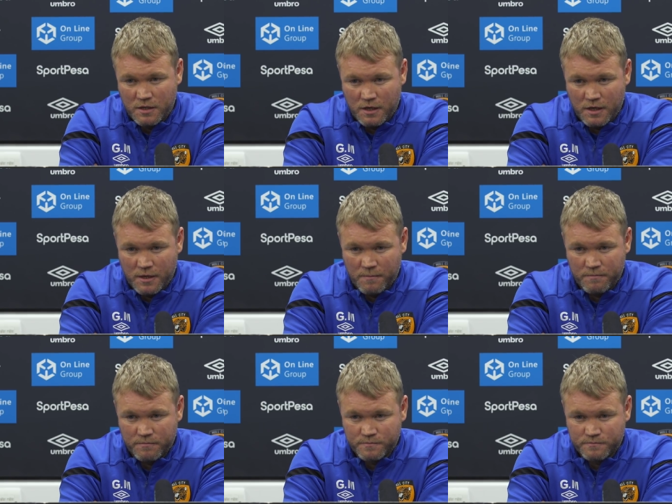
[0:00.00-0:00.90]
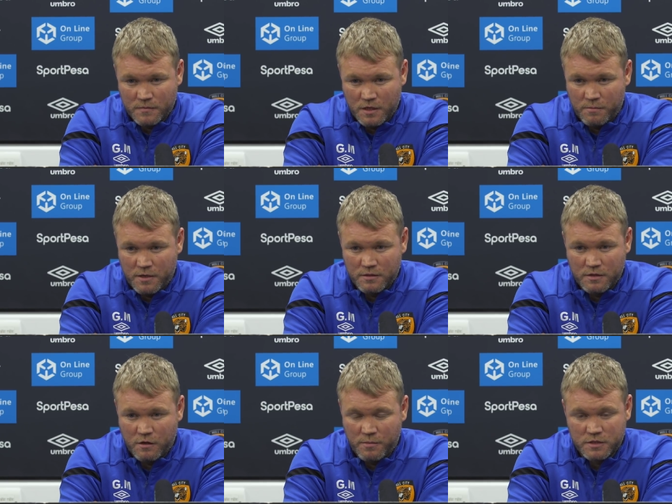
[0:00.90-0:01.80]
It'll
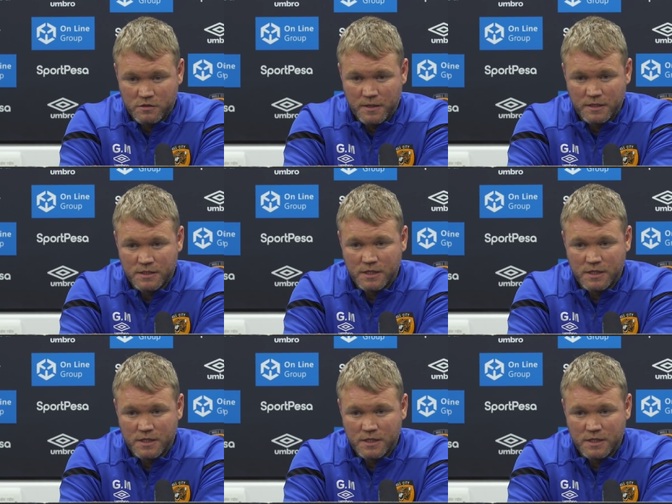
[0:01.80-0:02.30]
be a tremendous